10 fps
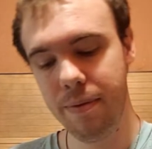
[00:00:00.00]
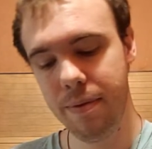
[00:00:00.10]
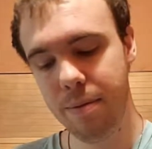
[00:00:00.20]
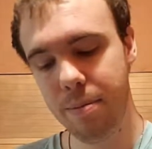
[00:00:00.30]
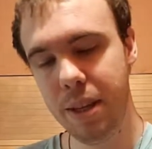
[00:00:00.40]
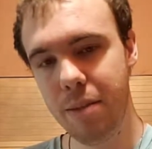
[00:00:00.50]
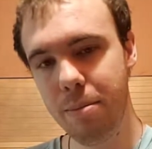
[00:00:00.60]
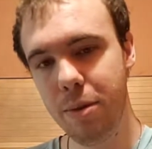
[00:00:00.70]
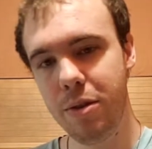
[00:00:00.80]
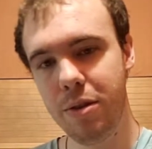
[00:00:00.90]
but the
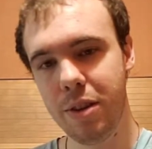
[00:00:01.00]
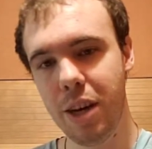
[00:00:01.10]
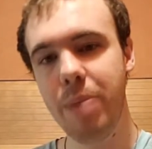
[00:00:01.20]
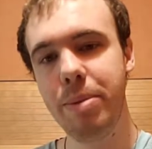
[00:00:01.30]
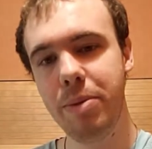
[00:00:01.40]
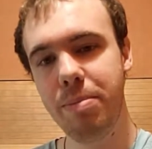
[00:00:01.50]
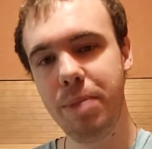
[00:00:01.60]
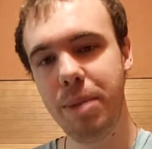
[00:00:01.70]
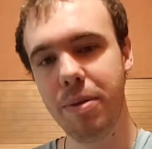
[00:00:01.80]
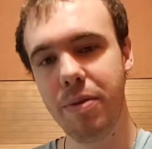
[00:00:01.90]
most common one
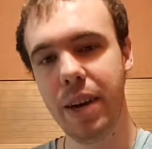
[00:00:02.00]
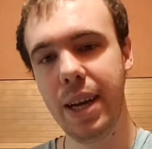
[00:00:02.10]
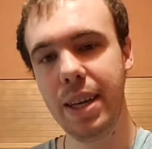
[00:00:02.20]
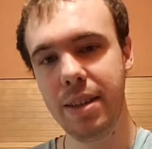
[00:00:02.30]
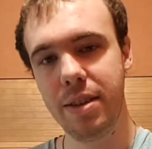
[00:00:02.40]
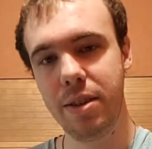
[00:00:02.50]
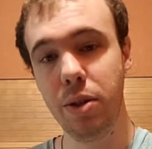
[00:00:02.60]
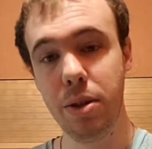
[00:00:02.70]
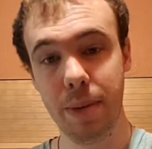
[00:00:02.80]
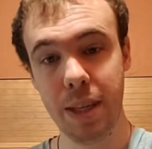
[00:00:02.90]
people find is
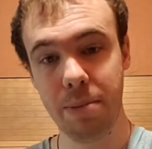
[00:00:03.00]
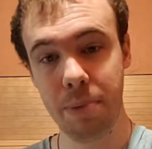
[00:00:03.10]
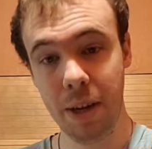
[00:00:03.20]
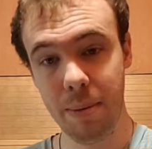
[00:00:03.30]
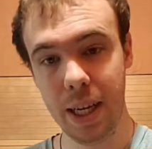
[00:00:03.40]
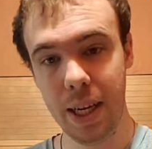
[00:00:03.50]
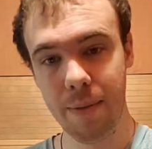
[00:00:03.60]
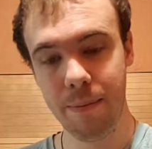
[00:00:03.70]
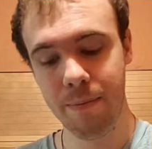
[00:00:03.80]
two-spot spider mite.